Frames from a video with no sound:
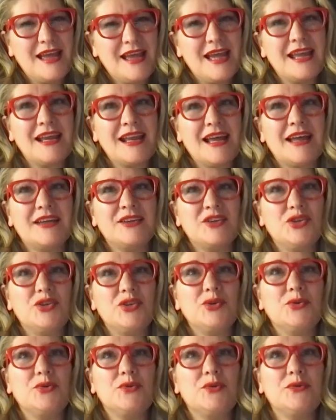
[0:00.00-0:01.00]
And
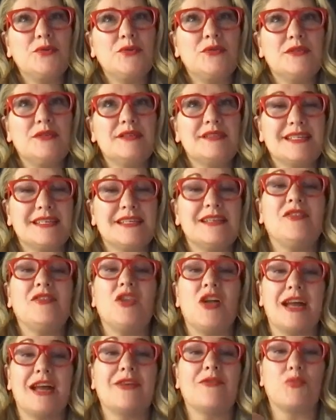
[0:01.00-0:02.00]
you did a
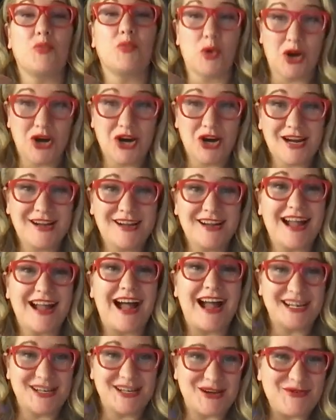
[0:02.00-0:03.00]
lot of work.
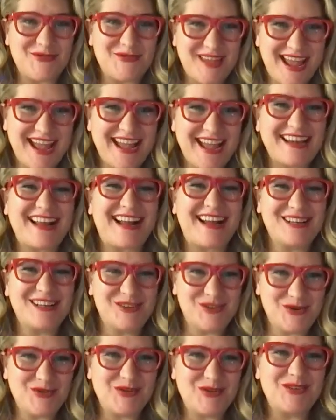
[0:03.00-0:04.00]
I know that. I
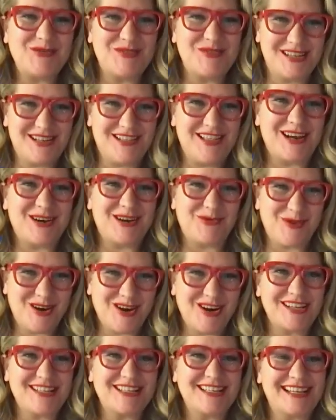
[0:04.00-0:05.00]
know you did a lot of
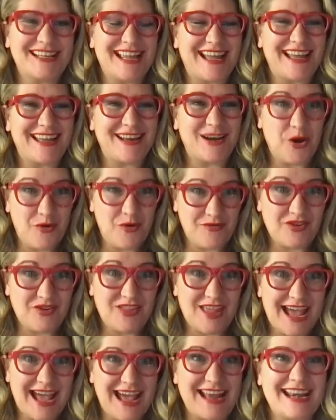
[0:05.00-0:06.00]
work to get over
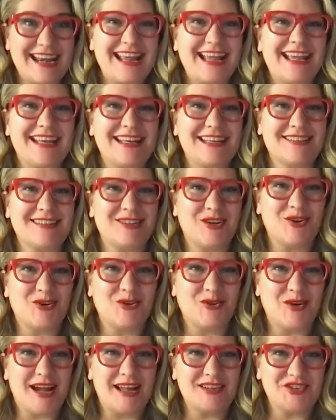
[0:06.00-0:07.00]
that. And
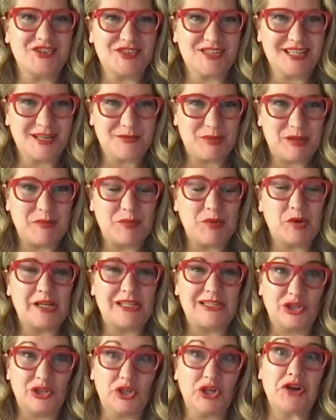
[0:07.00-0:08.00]
so I just think people
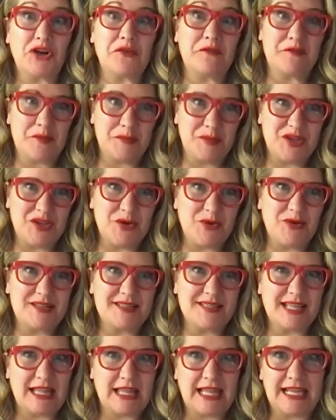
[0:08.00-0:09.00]
can learn from you
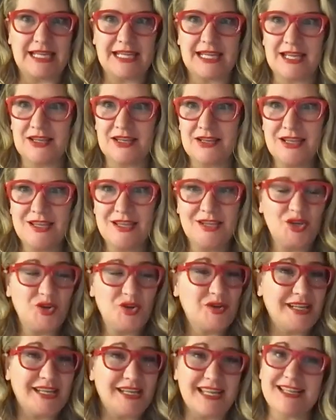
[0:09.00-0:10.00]
and say, like, you
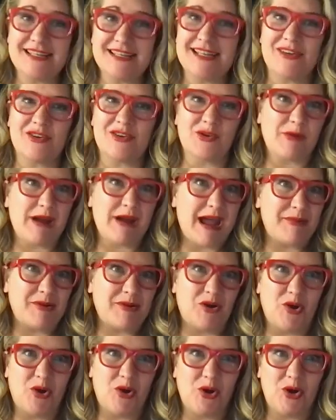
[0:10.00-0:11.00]
can get down a rabbit
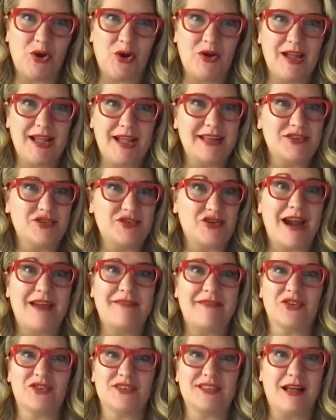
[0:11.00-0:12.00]
hole and
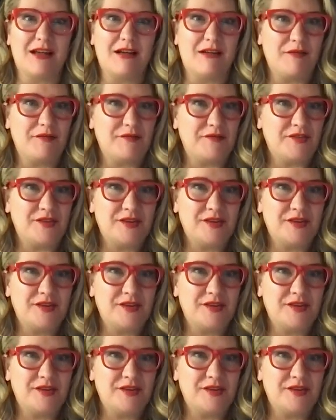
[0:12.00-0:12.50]
drive yourself